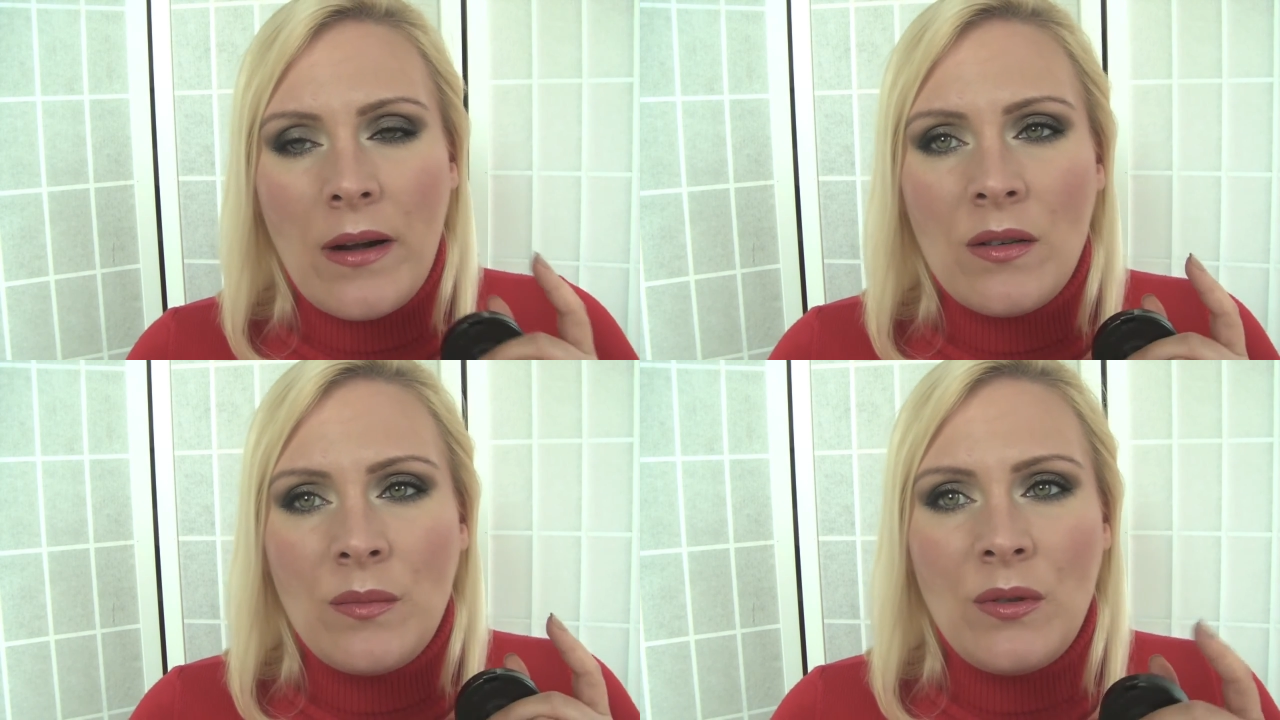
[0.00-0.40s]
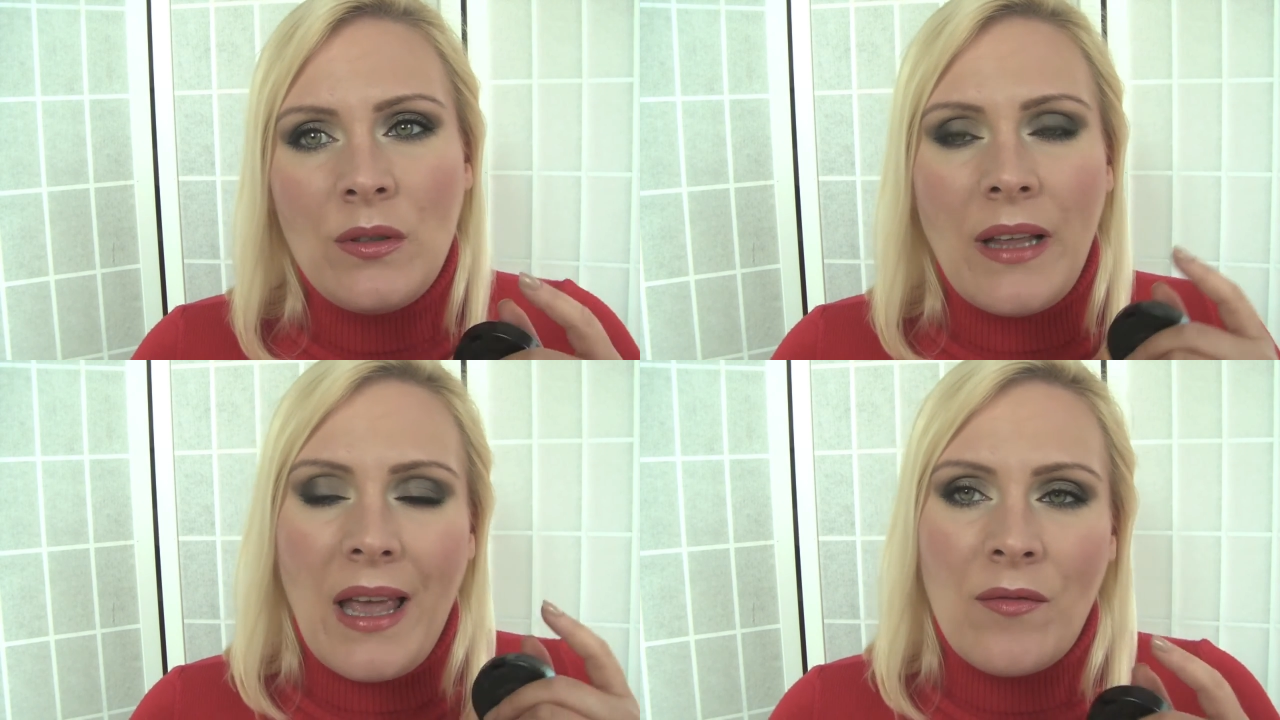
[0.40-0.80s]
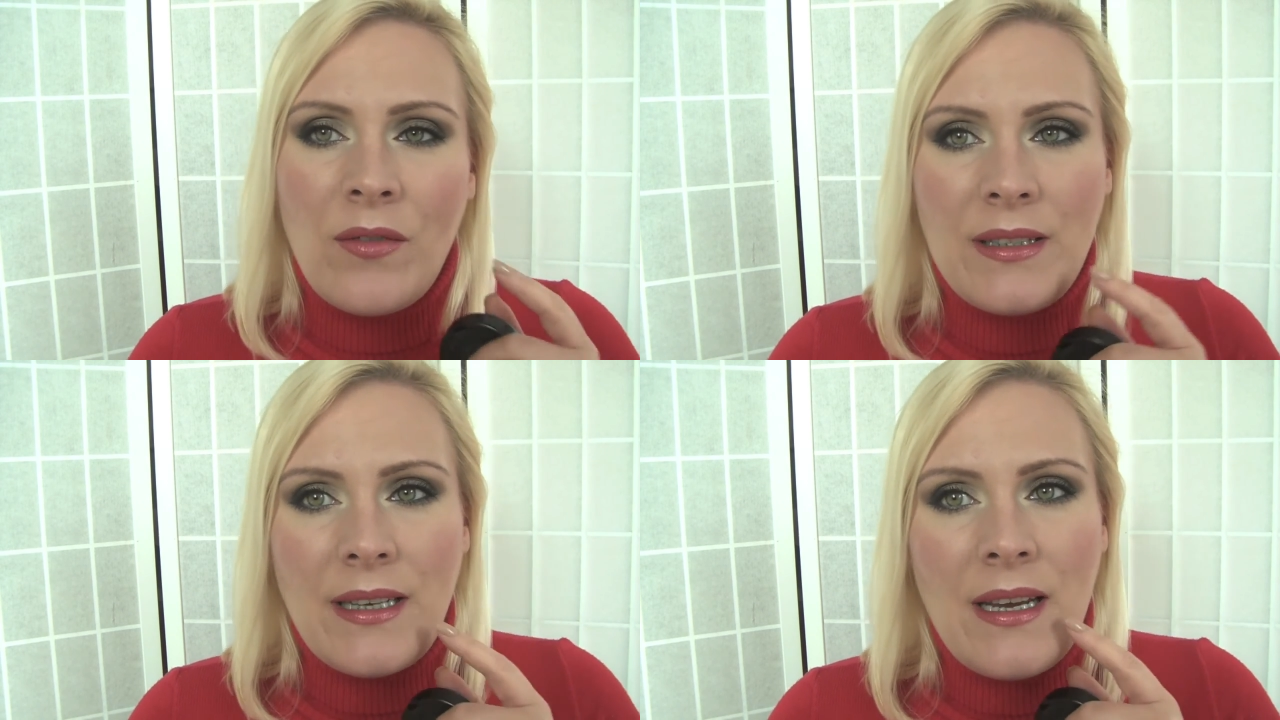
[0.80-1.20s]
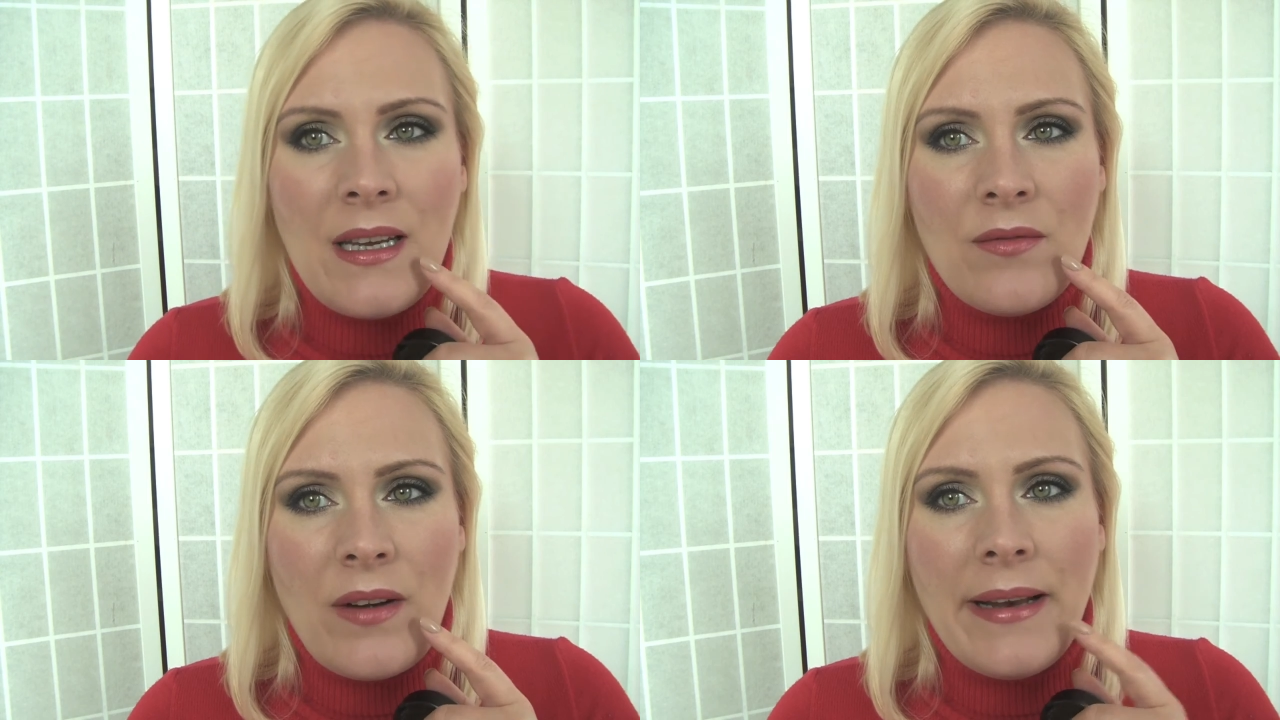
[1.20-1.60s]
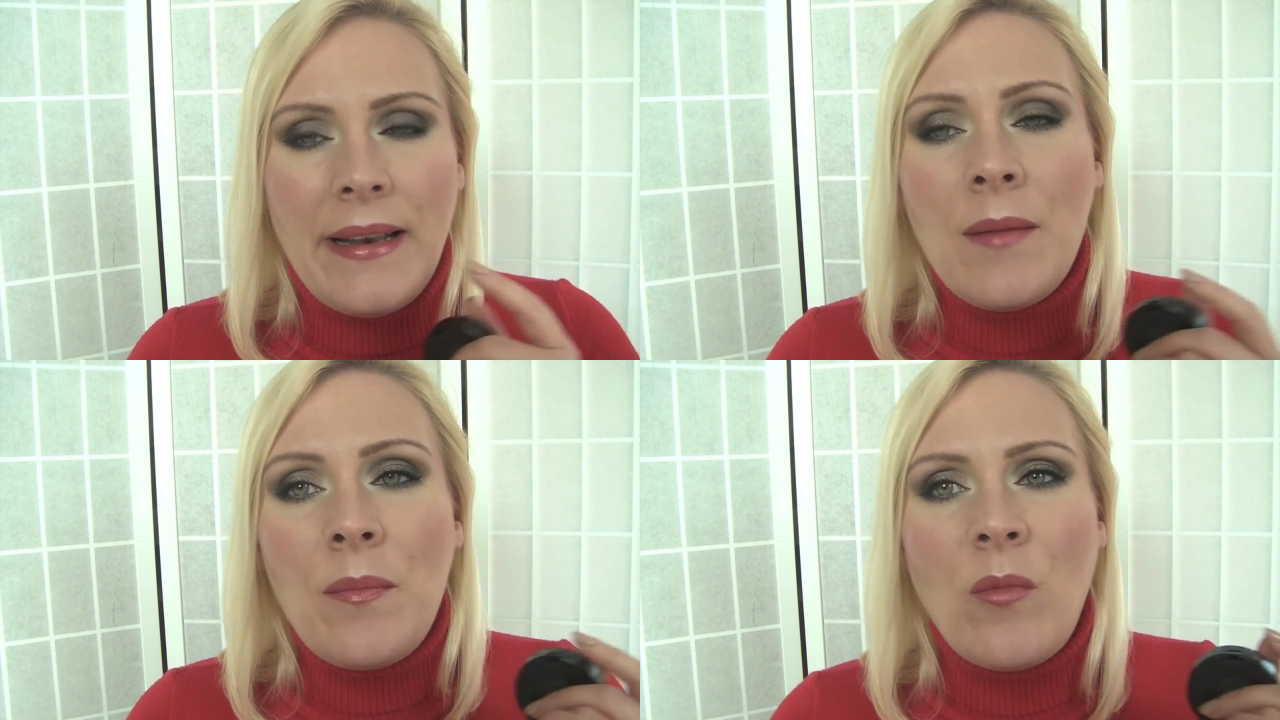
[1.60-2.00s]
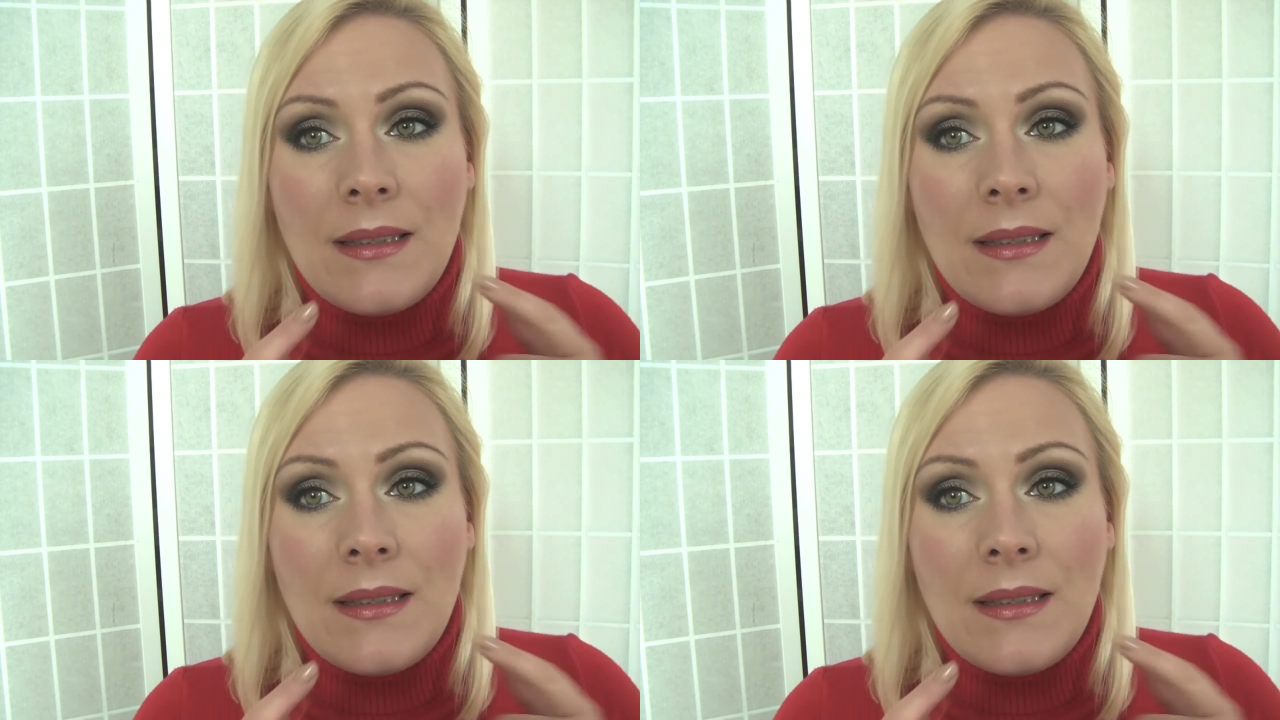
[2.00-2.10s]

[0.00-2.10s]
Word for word: wearable everyday red lip.